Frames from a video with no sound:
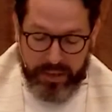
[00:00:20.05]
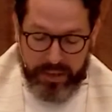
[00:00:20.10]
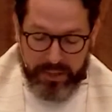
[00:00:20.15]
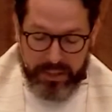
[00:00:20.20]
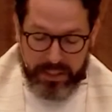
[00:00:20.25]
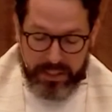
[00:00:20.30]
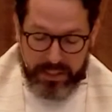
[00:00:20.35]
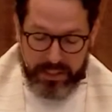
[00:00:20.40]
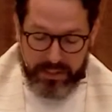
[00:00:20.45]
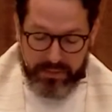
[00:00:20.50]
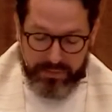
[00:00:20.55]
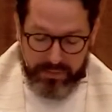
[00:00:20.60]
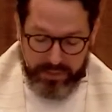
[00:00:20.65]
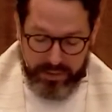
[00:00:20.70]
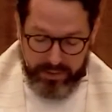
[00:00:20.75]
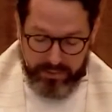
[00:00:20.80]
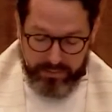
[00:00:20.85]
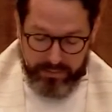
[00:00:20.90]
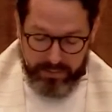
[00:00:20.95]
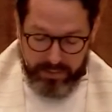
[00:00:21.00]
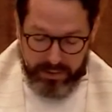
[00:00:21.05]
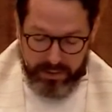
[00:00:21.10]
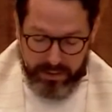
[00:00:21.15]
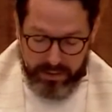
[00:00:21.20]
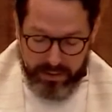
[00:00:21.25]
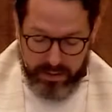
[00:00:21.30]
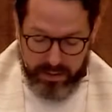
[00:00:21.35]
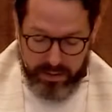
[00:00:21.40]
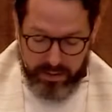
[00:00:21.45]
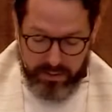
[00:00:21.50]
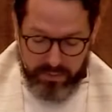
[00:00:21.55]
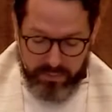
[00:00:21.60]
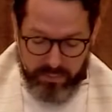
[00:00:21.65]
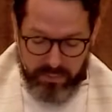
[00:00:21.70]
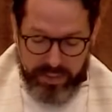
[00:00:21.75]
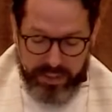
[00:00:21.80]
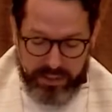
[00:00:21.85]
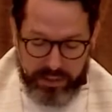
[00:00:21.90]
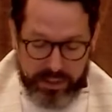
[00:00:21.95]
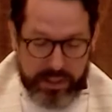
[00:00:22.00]
This is from
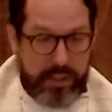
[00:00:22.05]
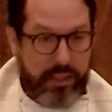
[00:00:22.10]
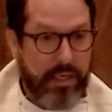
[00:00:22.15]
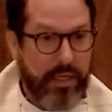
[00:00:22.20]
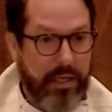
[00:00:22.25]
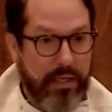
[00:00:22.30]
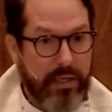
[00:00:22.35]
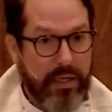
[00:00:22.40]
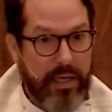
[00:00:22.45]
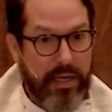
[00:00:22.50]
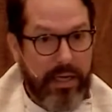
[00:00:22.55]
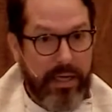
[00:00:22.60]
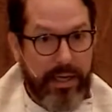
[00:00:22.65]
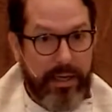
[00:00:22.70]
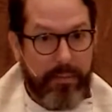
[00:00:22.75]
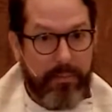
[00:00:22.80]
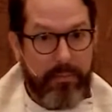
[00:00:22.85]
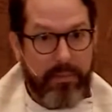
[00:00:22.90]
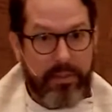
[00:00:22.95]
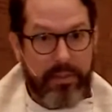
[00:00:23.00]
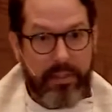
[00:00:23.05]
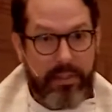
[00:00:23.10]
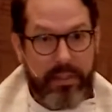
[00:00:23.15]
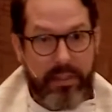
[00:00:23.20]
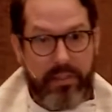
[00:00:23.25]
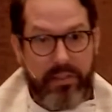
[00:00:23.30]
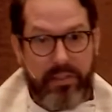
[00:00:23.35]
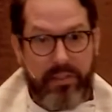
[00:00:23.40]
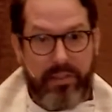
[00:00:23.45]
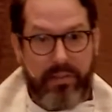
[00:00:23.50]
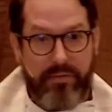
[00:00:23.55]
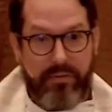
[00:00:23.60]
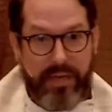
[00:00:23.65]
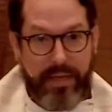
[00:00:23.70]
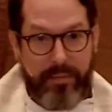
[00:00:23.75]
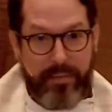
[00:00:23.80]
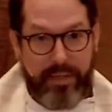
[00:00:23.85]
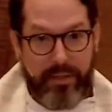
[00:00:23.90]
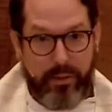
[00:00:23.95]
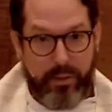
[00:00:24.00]
Rich and Don Heim. So this is the
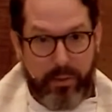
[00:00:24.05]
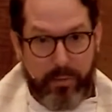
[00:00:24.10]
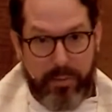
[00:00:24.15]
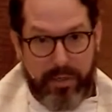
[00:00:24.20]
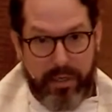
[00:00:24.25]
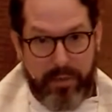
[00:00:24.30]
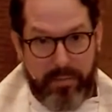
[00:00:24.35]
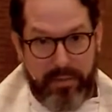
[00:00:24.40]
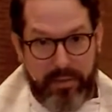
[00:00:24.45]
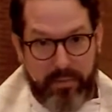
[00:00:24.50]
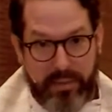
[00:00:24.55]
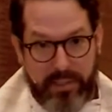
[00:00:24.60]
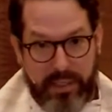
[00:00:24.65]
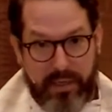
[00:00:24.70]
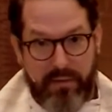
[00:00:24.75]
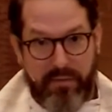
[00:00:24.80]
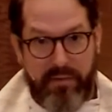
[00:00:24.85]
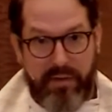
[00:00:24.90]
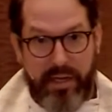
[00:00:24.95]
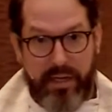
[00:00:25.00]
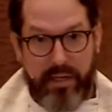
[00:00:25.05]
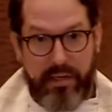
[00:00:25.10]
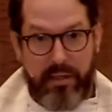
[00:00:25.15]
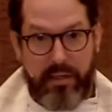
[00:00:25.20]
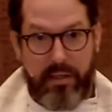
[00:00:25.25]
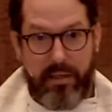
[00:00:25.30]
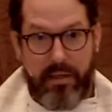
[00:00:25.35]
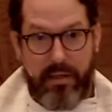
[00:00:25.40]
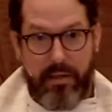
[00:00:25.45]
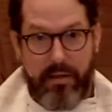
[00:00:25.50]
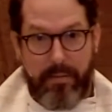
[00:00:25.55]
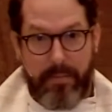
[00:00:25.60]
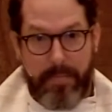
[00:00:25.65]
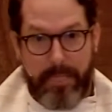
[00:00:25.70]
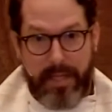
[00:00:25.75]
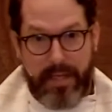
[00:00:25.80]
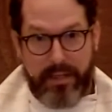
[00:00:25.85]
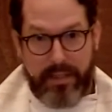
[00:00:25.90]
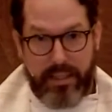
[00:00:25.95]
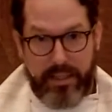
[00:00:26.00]
family whose apartment was on fire,
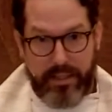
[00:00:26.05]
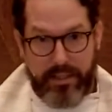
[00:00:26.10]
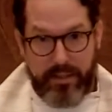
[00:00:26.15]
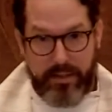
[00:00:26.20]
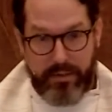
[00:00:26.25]
and then you